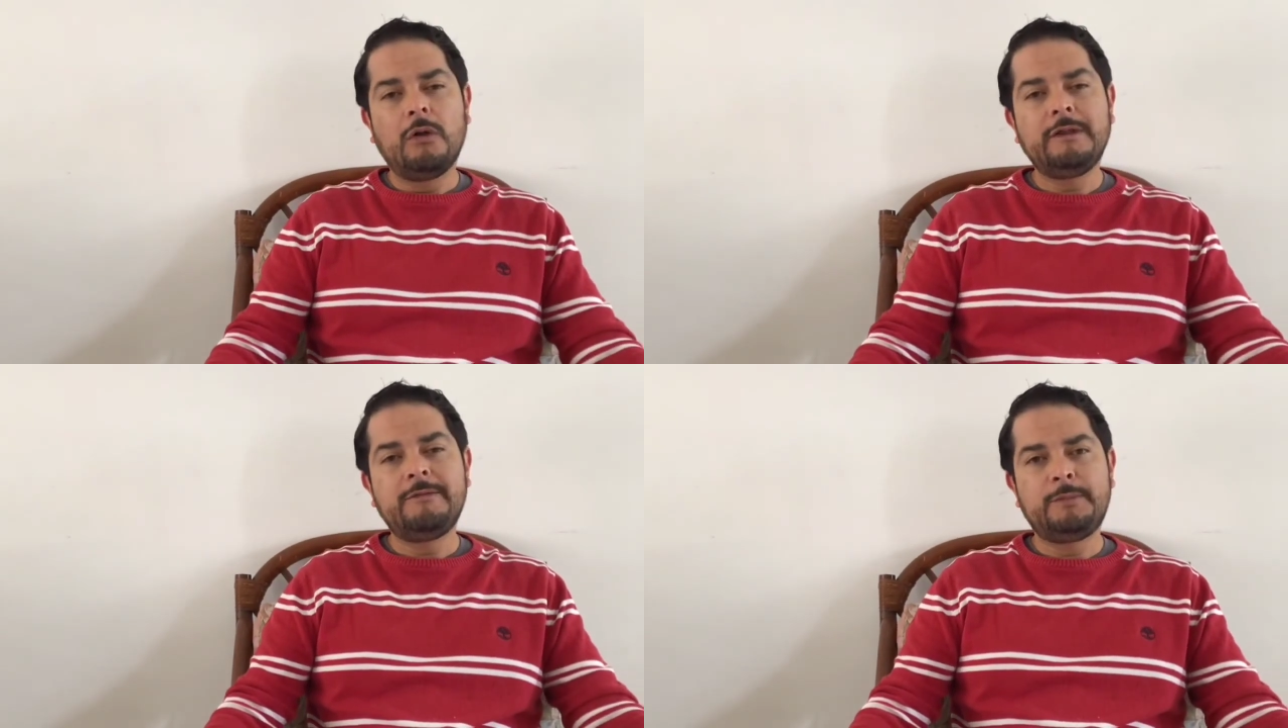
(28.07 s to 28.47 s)

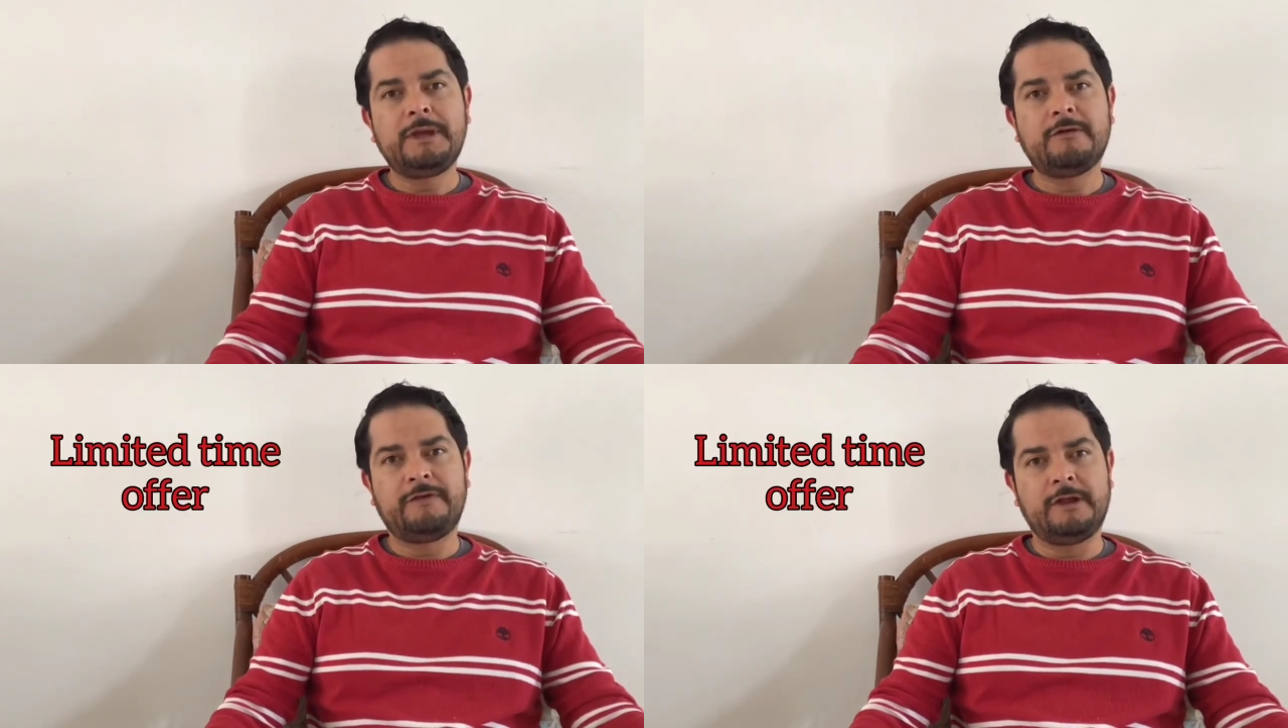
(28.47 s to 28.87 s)
only be
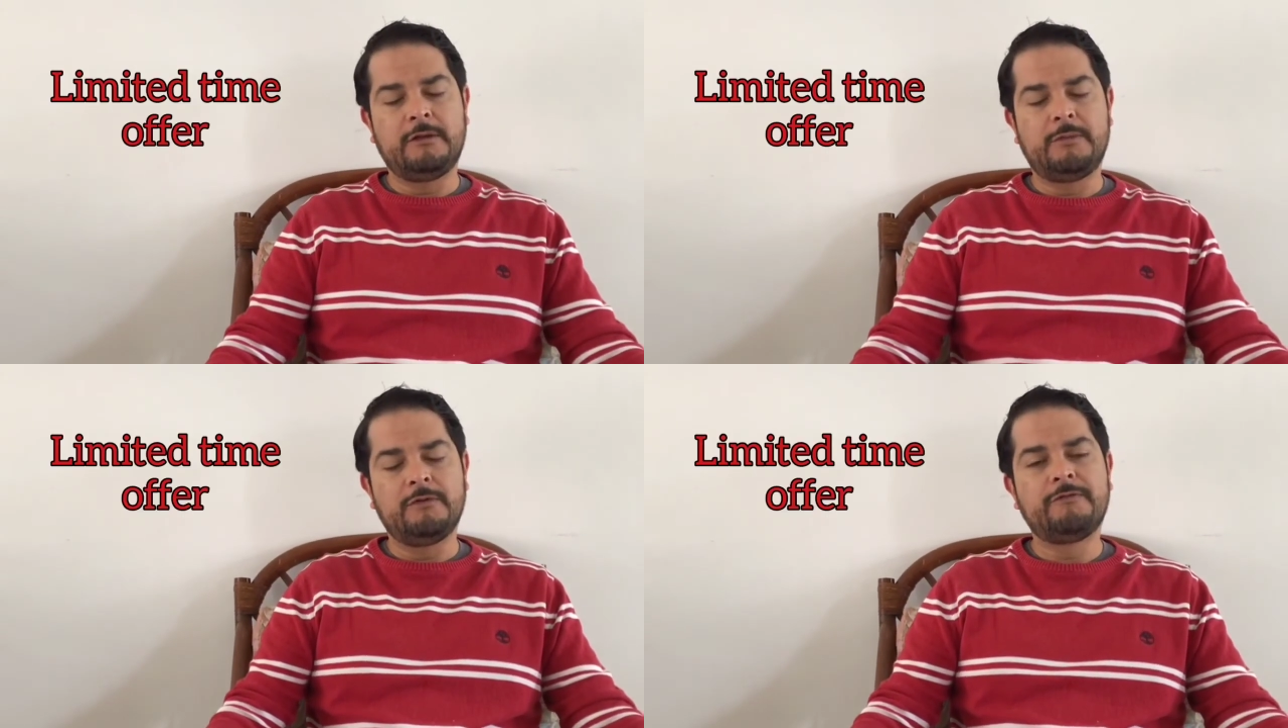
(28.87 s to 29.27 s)

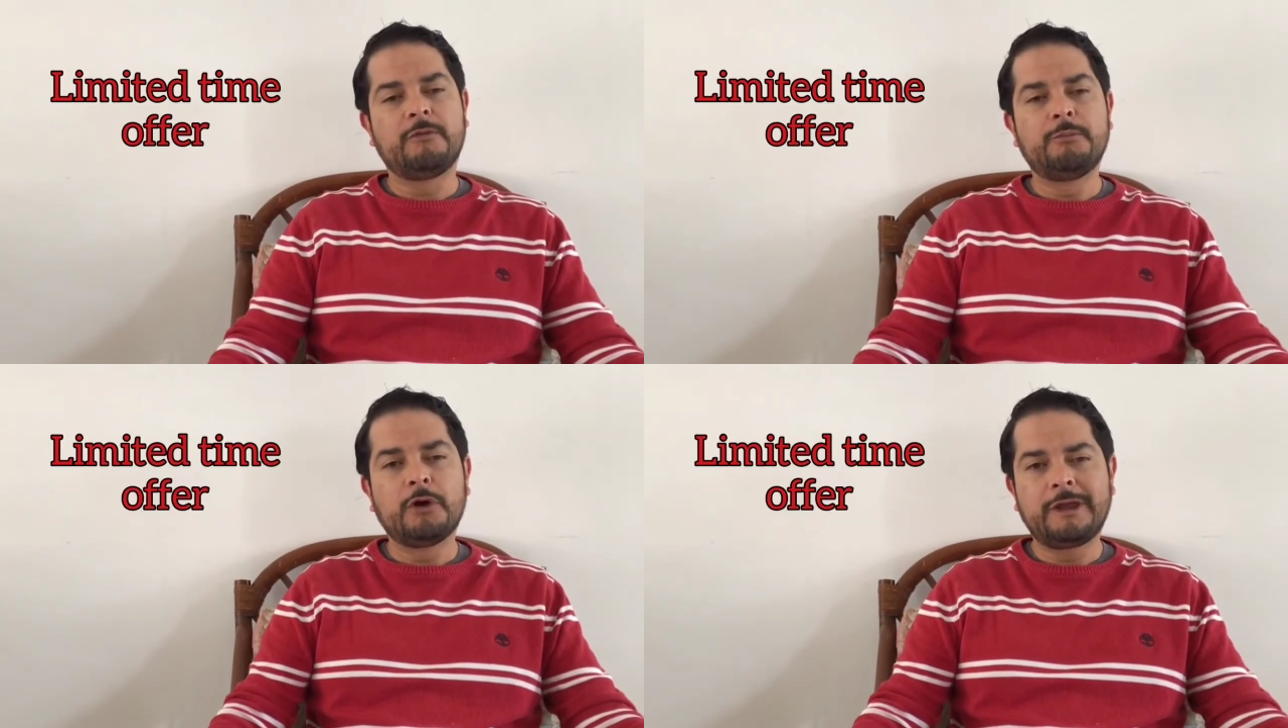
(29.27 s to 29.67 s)
available for
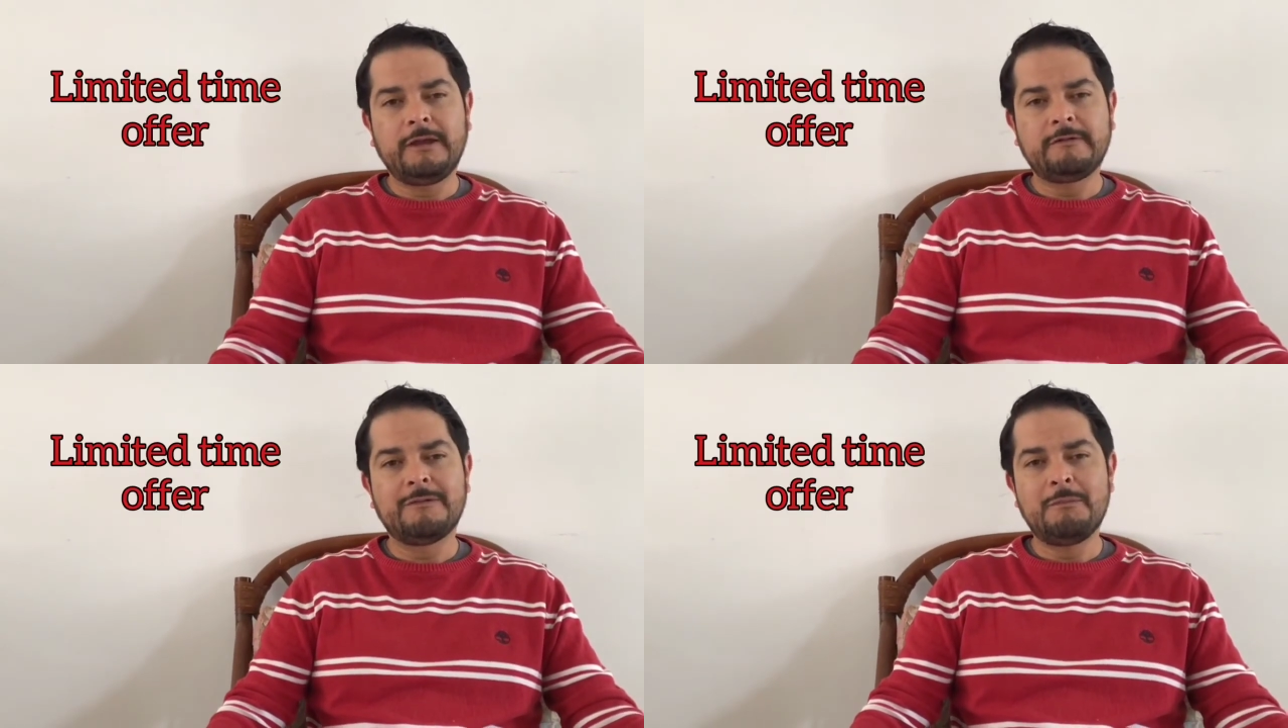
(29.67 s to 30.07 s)

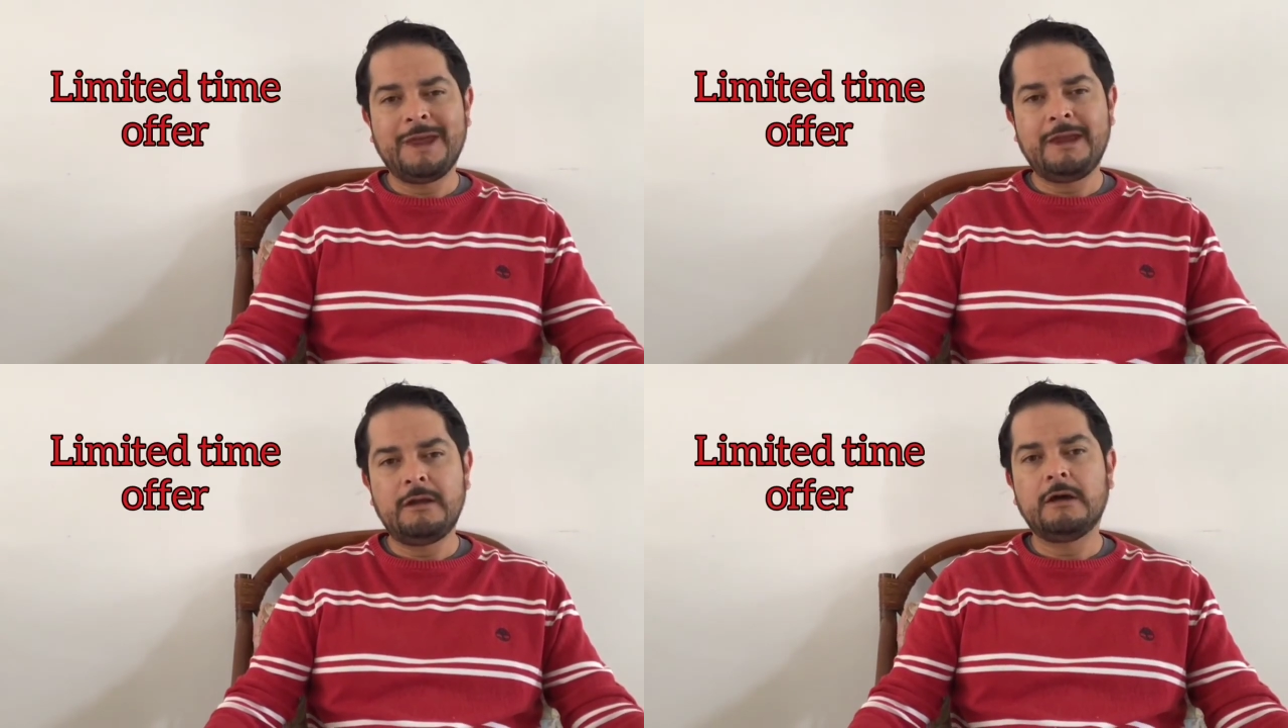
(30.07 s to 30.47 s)
bookings
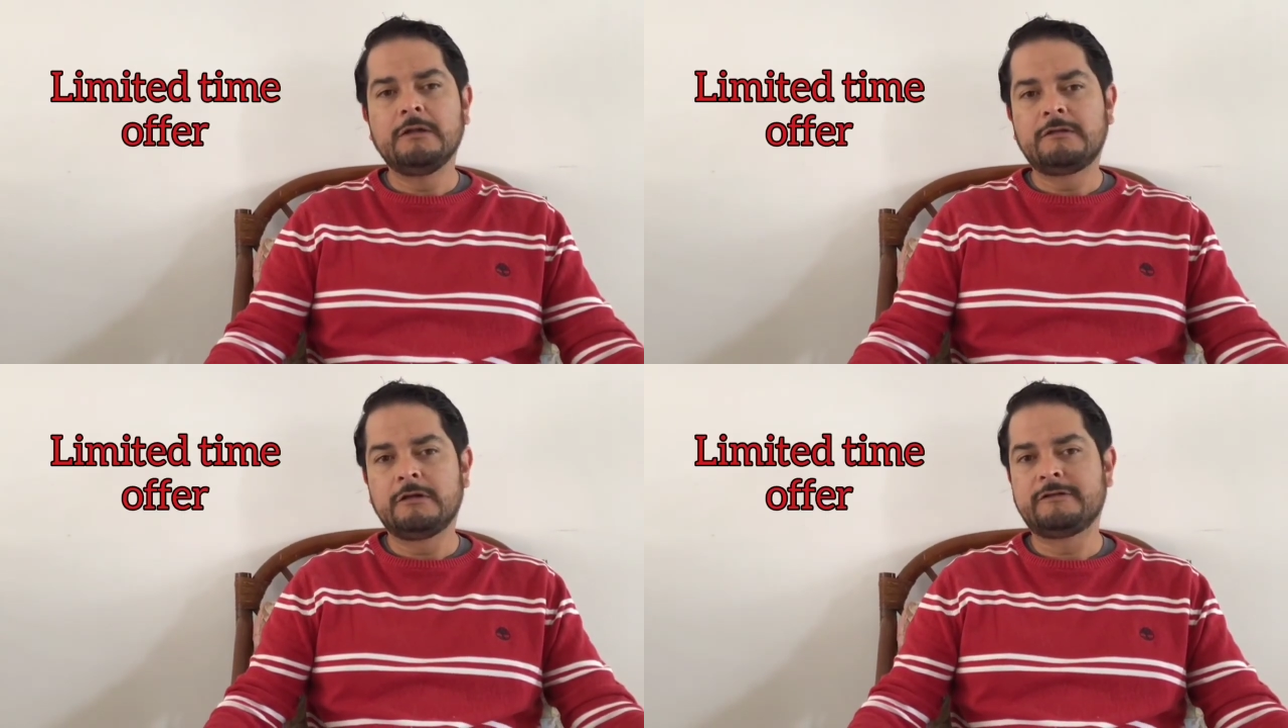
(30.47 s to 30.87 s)
made
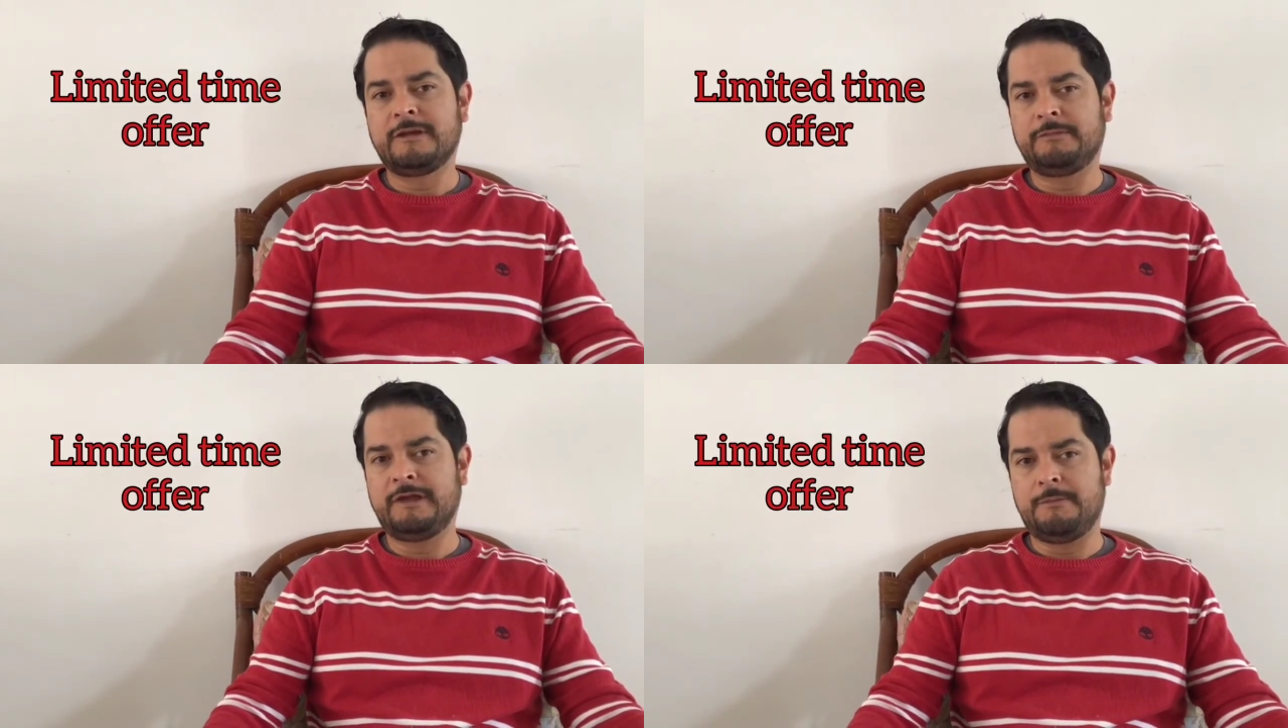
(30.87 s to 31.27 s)
until
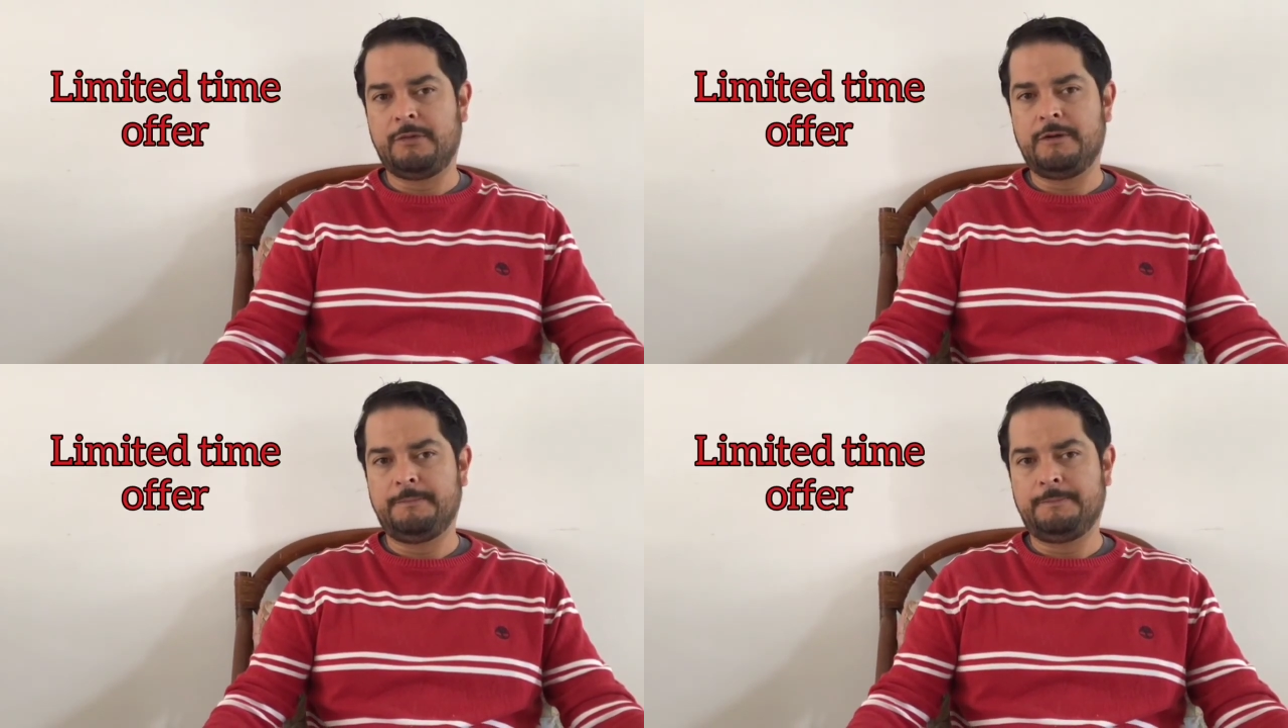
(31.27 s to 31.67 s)
September.